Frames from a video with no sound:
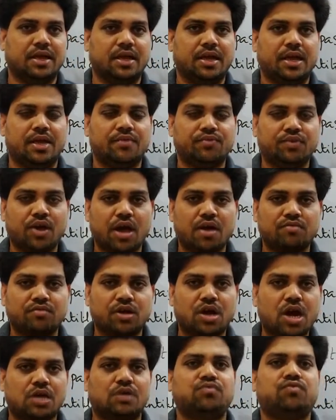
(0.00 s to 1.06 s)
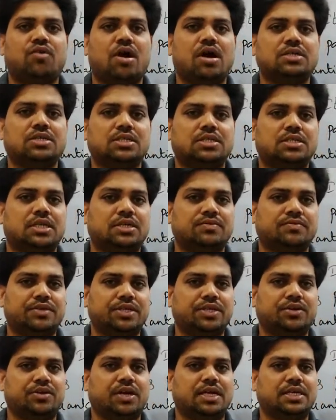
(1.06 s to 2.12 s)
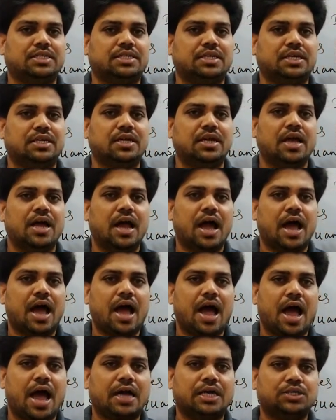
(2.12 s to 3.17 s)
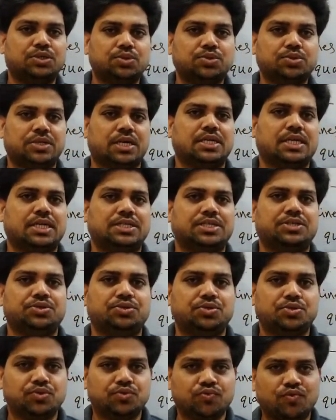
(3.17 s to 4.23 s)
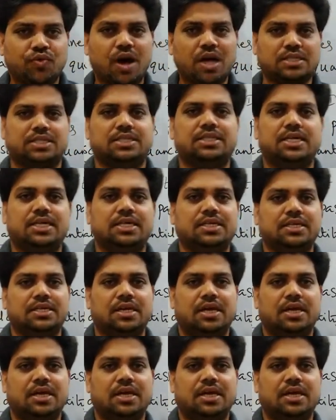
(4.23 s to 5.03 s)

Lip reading: If you have not watched that video lecture, I do suggest you to watch that.